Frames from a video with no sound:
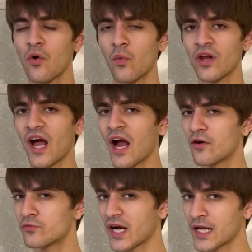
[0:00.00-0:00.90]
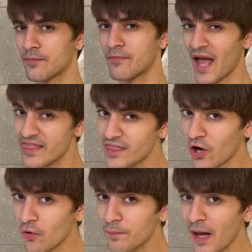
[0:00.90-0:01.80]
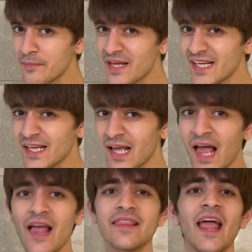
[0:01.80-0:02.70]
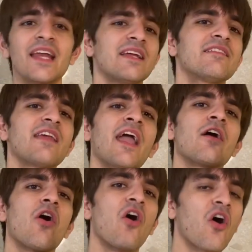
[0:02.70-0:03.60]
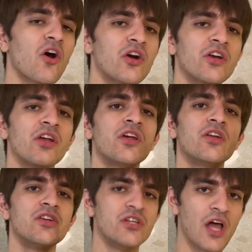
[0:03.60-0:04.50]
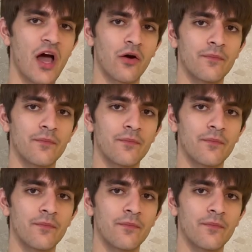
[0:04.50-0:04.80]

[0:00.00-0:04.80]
Would I recommend the HomePod Mini? That is a hard no.